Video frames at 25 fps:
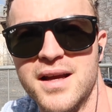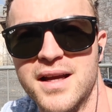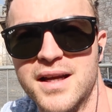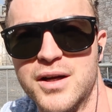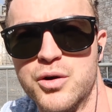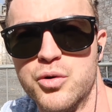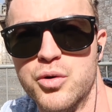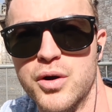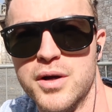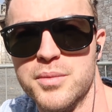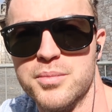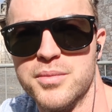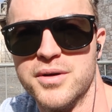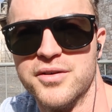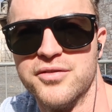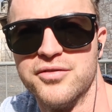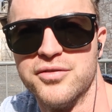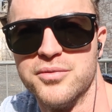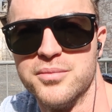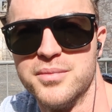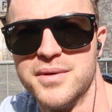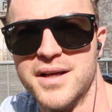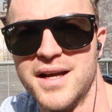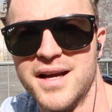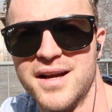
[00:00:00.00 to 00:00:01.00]
equipment
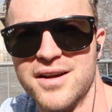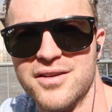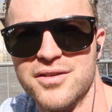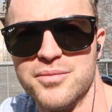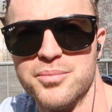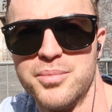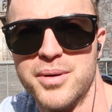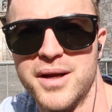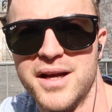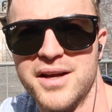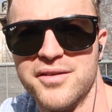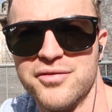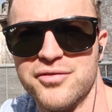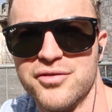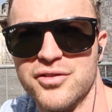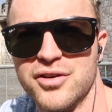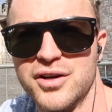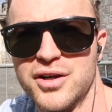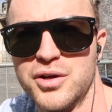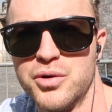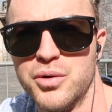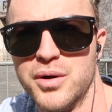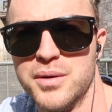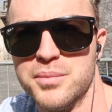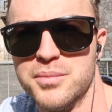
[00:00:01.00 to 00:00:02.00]
from there and pay for
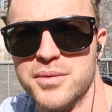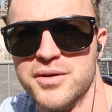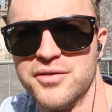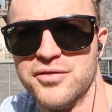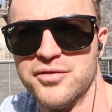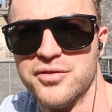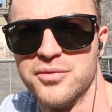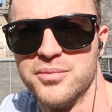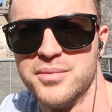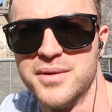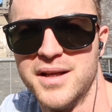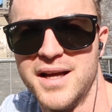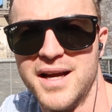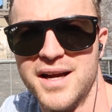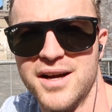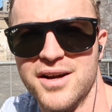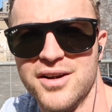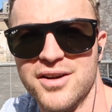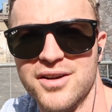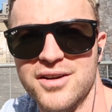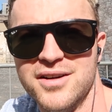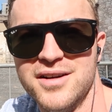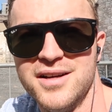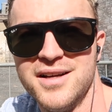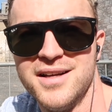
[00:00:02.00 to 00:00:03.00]
equipment from
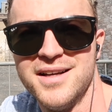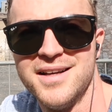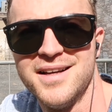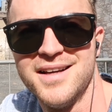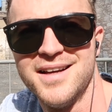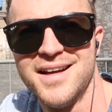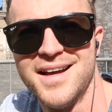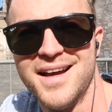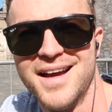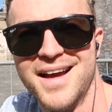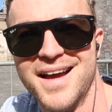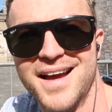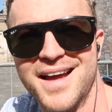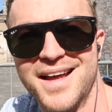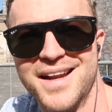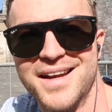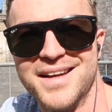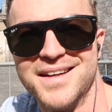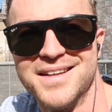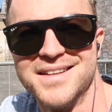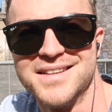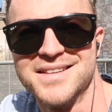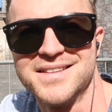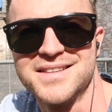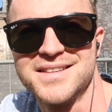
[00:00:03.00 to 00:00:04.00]
there,
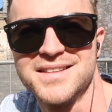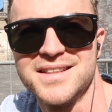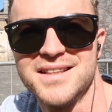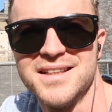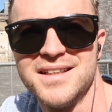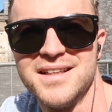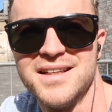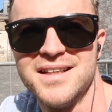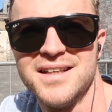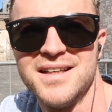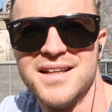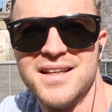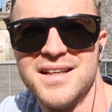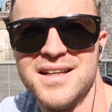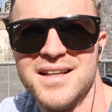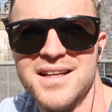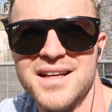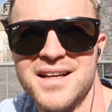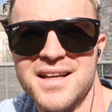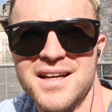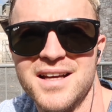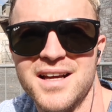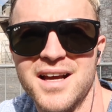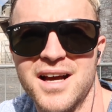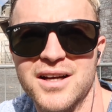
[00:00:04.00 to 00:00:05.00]
and
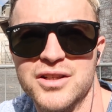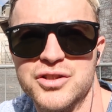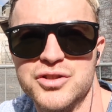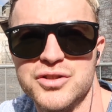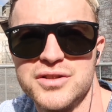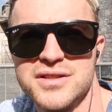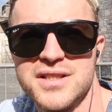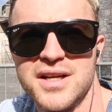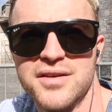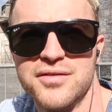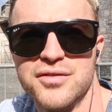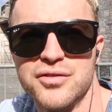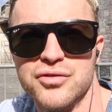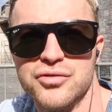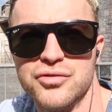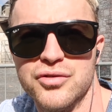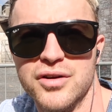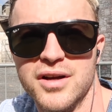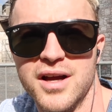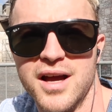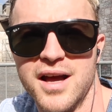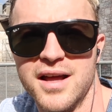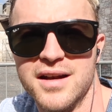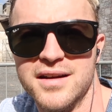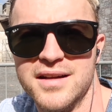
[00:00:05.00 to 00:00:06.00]
I just have
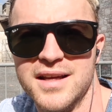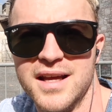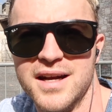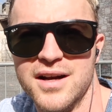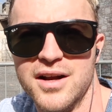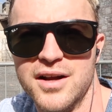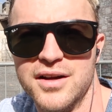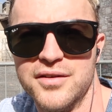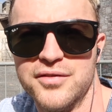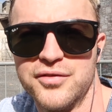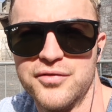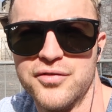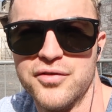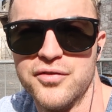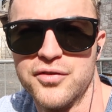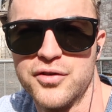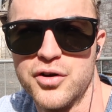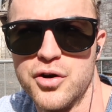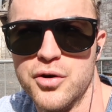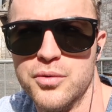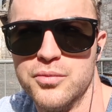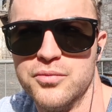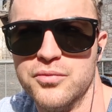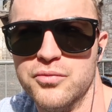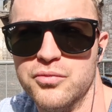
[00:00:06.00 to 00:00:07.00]
and then I'd
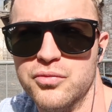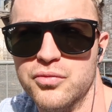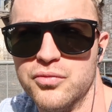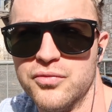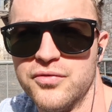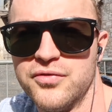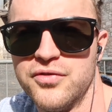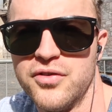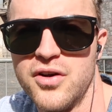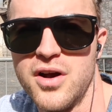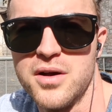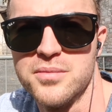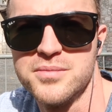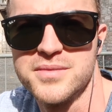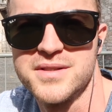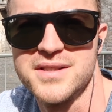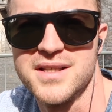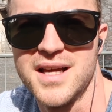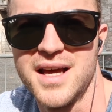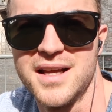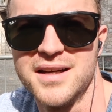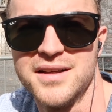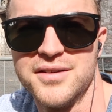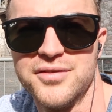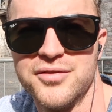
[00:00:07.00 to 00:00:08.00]
come from
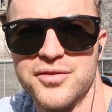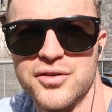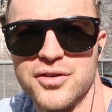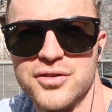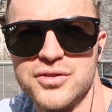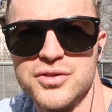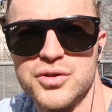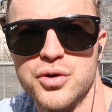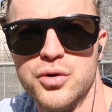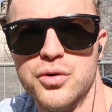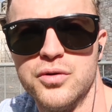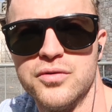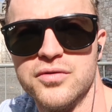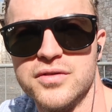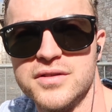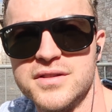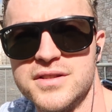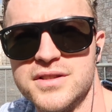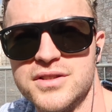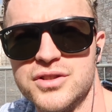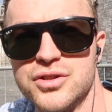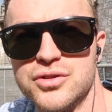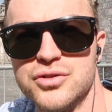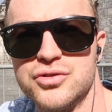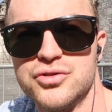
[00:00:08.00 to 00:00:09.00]
Sandyford over
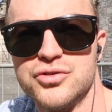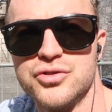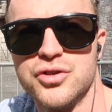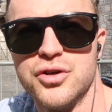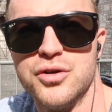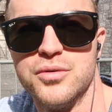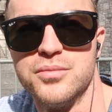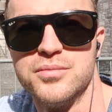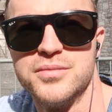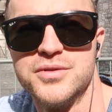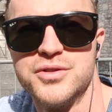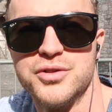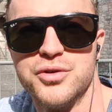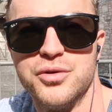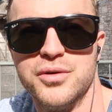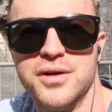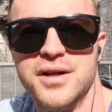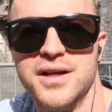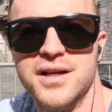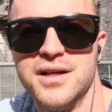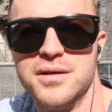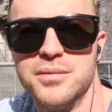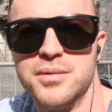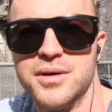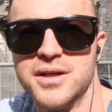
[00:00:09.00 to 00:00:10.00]
to Dundrum, do a
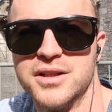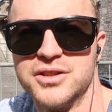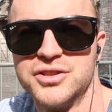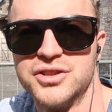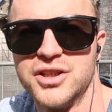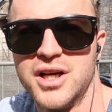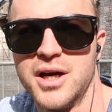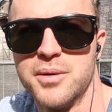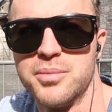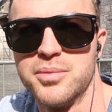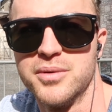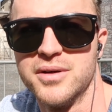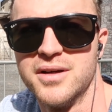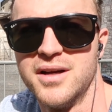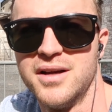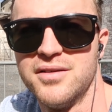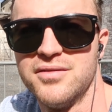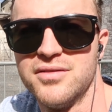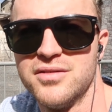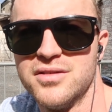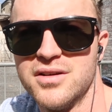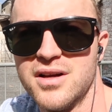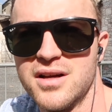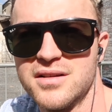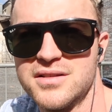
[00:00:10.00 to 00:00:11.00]
little bit of
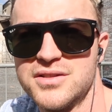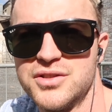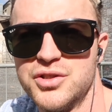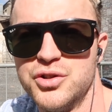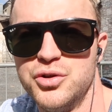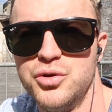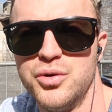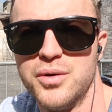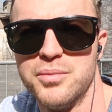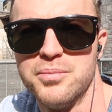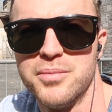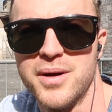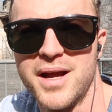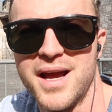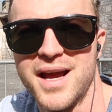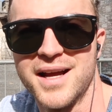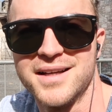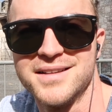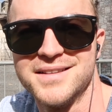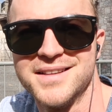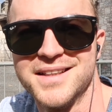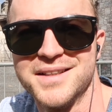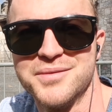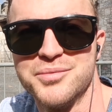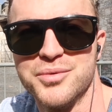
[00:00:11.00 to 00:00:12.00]
shopping, not too
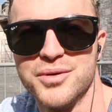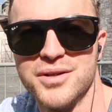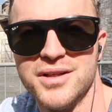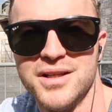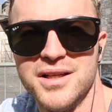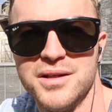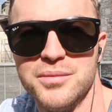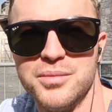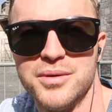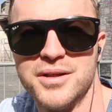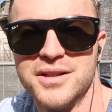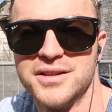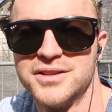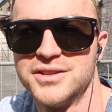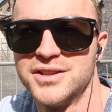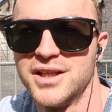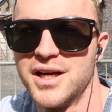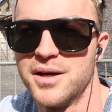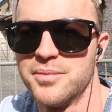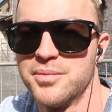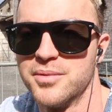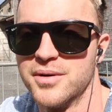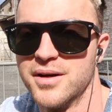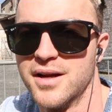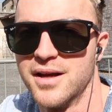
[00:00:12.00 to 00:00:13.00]
hectic, but a little bit of
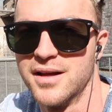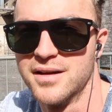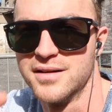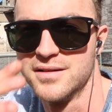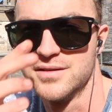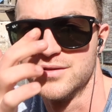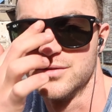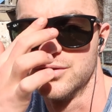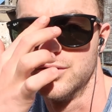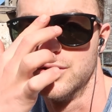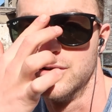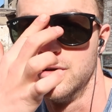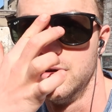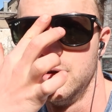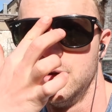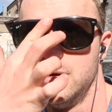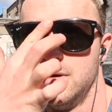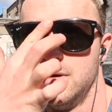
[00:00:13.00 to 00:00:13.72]
shopping. And so